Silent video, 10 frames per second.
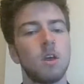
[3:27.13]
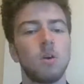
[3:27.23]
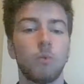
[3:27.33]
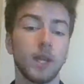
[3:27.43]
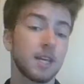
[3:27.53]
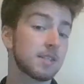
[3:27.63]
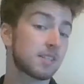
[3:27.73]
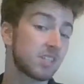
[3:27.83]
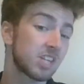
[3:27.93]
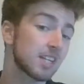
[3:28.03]
We can
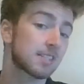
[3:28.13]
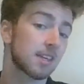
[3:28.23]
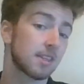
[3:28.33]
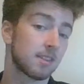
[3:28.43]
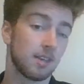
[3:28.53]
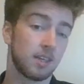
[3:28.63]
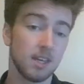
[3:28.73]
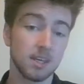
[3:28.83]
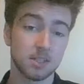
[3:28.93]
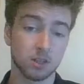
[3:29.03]
suggest that the
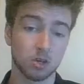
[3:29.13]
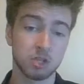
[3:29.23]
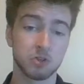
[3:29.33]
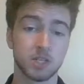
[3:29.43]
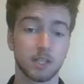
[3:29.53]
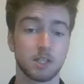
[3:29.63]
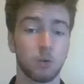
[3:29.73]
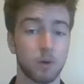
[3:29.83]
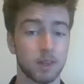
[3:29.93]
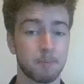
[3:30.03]
years contradicting
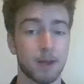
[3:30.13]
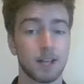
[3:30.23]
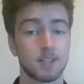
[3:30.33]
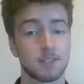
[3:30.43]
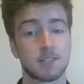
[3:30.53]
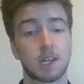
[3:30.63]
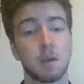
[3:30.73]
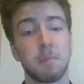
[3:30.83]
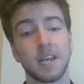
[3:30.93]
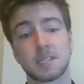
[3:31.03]
weather patterns can
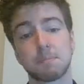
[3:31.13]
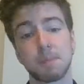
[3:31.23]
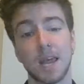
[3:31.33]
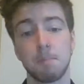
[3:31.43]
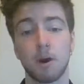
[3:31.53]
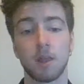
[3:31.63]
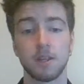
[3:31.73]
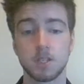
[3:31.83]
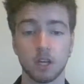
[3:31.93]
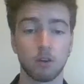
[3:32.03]
be explained by
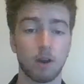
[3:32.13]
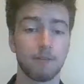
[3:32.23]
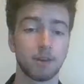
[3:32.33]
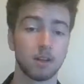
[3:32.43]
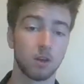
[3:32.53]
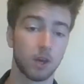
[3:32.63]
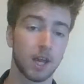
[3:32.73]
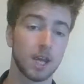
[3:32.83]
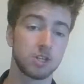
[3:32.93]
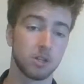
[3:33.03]
their geographic
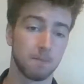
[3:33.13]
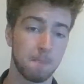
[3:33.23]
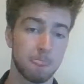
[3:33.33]
location.